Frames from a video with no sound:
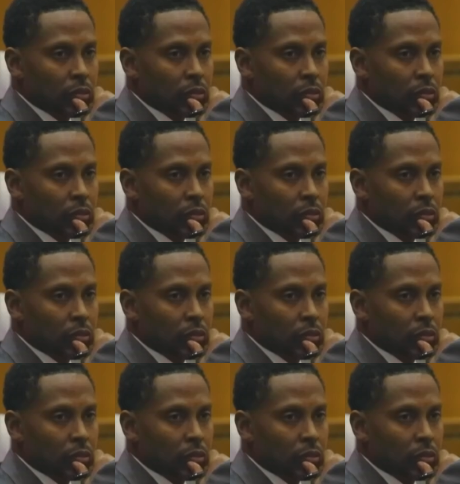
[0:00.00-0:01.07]

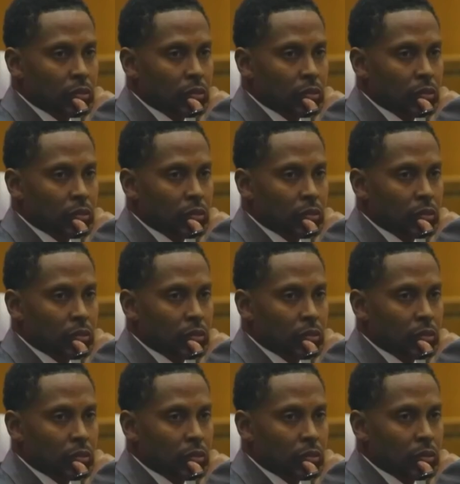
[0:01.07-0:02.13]

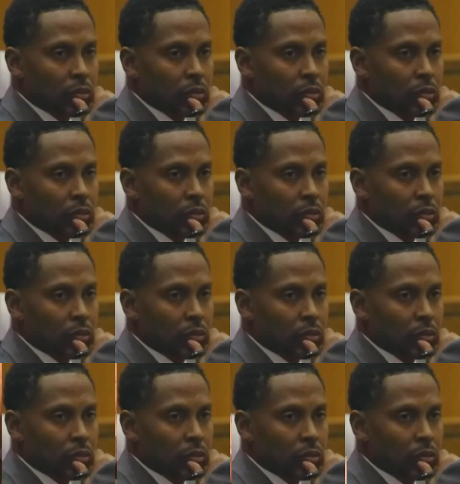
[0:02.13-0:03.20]

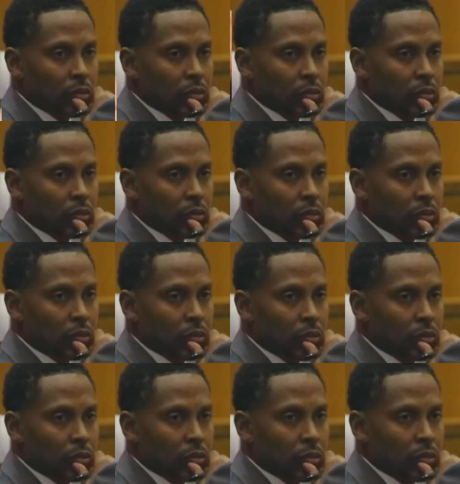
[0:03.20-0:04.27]

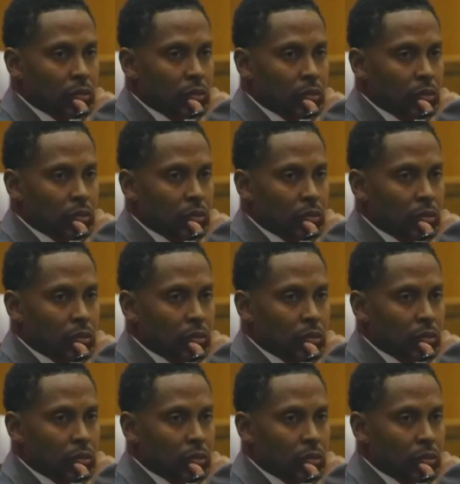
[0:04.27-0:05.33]

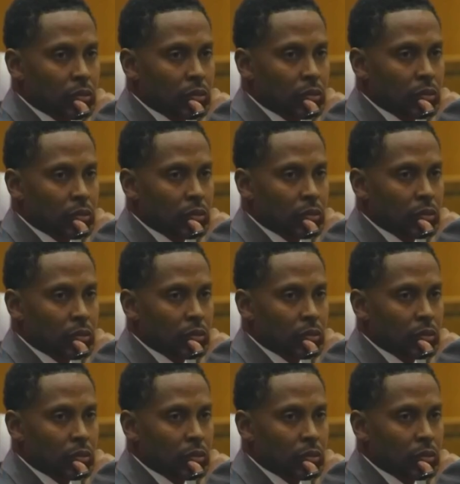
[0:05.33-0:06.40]

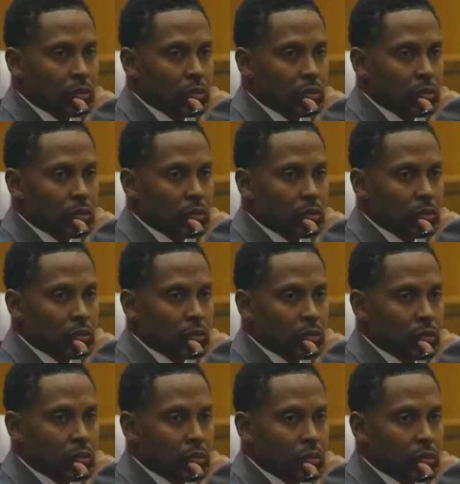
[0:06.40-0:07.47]

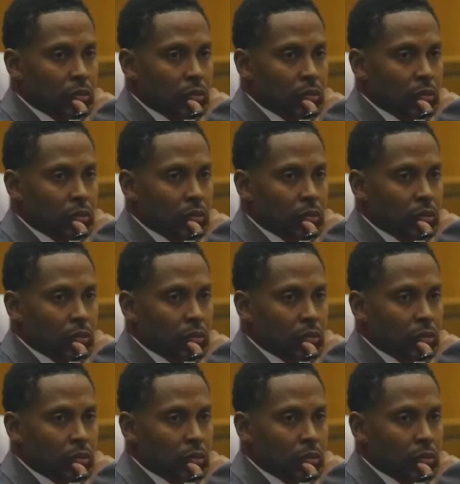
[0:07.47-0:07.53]
(silent)